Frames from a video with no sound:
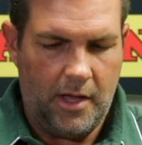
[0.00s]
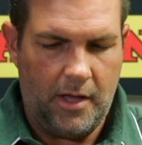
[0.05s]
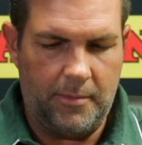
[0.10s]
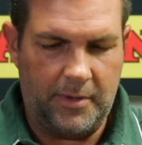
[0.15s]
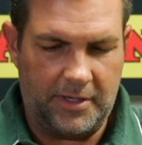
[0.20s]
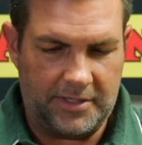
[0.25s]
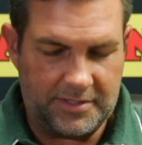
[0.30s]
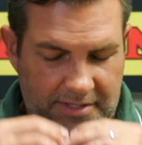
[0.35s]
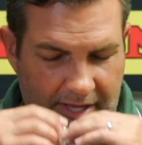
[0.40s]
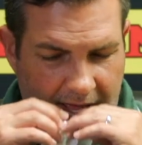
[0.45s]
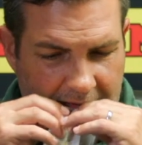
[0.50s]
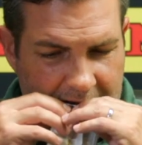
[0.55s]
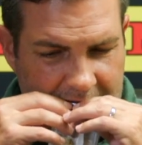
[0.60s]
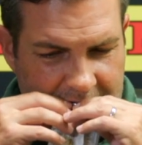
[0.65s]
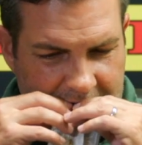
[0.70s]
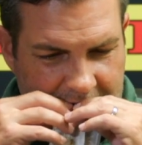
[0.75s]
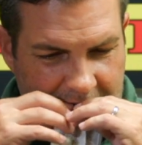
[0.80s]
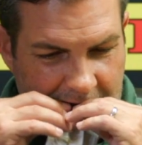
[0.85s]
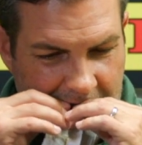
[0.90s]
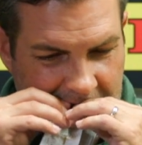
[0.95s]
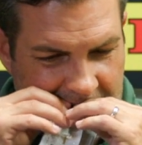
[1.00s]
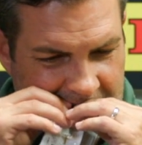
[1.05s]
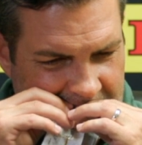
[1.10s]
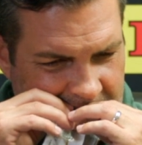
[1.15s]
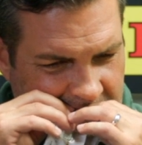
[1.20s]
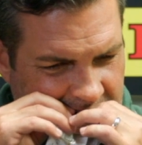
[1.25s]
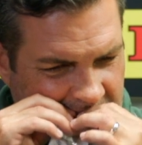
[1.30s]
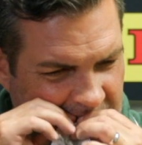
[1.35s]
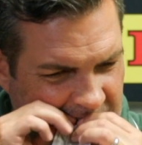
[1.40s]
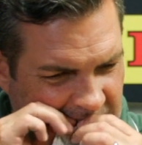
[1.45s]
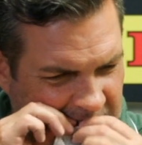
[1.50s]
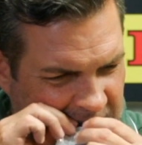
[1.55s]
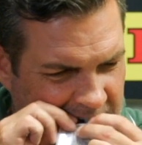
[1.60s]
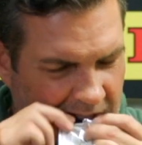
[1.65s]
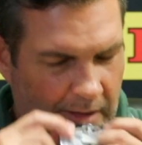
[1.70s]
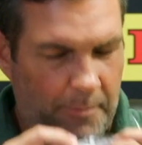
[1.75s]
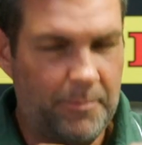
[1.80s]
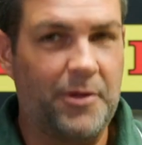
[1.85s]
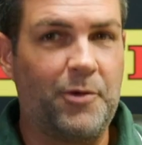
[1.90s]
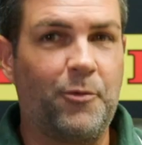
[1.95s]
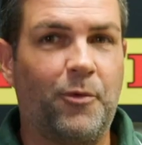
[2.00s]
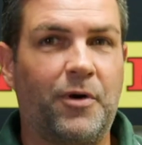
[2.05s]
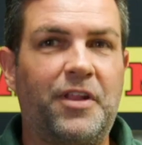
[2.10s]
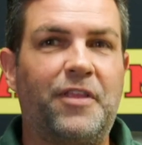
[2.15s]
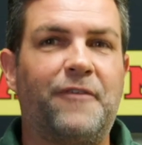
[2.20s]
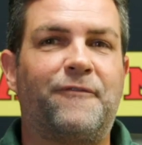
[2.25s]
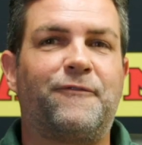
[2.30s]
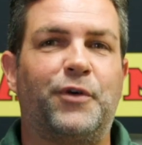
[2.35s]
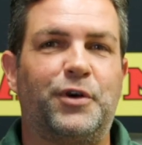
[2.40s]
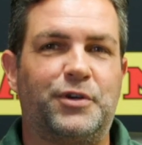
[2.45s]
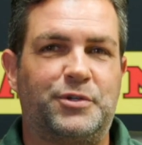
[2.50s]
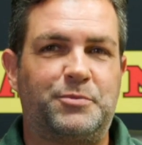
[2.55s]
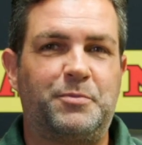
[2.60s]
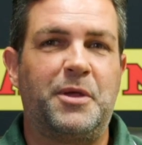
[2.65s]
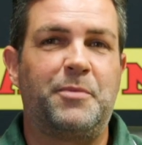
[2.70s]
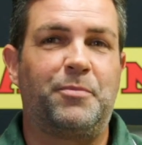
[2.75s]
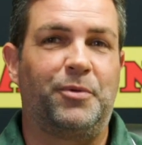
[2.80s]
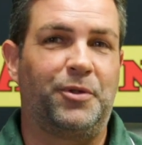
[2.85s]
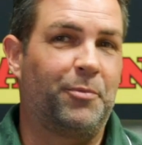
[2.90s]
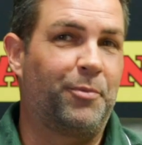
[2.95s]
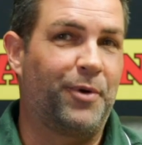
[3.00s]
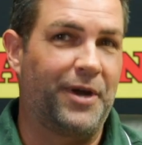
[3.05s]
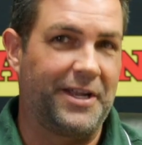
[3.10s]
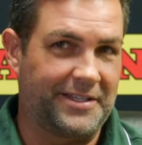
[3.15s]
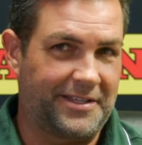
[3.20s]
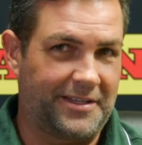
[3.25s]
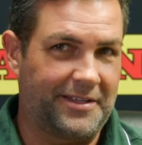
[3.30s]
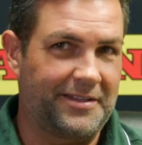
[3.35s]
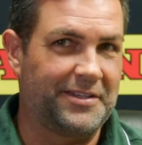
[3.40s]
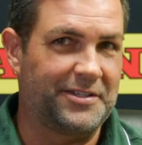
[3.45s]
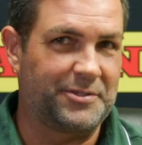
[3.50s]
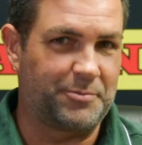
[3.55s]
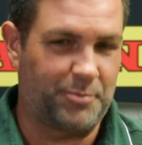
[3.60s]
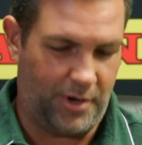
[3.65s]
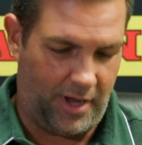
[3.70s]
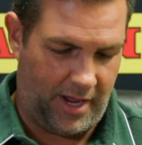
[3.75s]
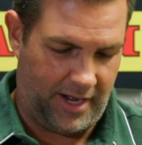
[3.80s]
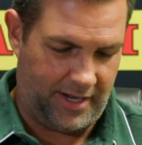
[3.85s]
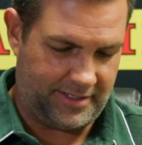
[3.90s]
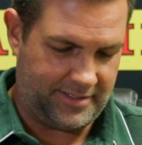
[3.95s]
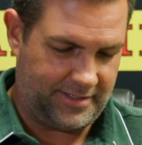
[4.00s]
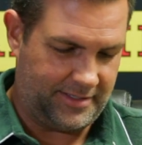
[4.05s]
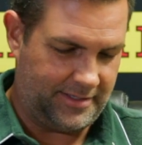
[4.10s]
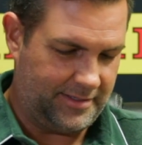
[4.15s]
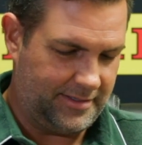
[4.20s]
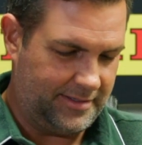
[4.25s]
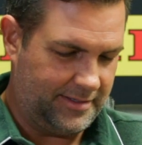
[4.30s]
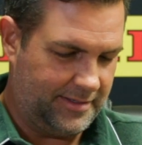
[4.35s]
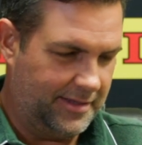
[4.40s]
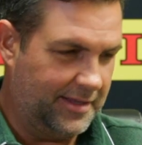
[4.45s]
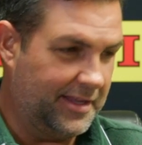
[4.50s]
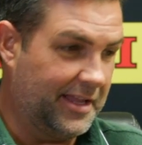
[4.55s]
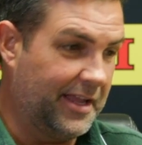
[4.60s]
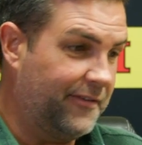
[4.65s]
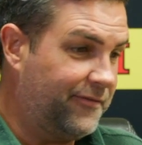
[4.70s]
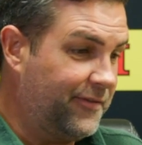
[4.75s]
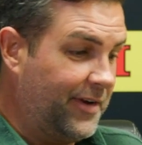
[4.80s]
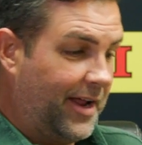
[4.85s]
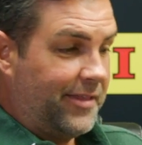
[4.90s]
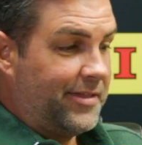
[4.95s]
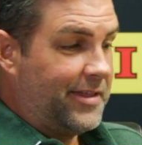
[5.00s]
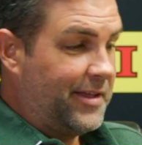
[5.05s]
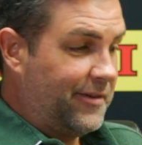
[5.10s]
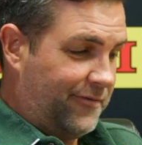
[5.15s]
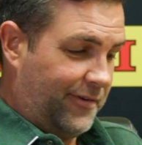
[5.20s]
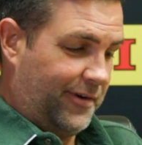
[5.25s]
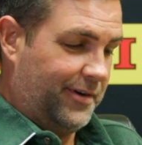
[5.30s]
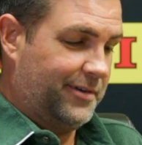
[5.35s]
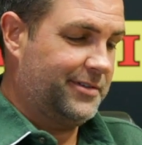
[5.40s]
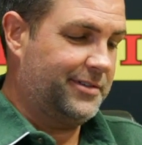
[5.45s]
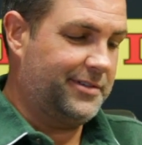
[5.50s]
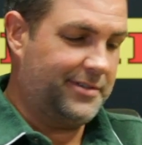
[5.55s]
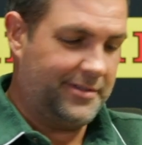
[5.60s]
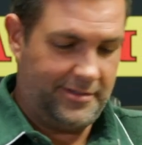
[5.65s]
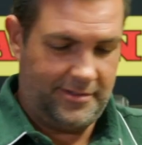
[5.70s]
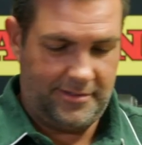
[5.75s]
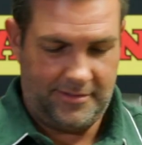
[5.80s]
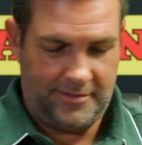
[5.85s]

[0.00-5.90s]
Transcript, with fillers: I'm excited to be one of the first people to break this product, if not the first.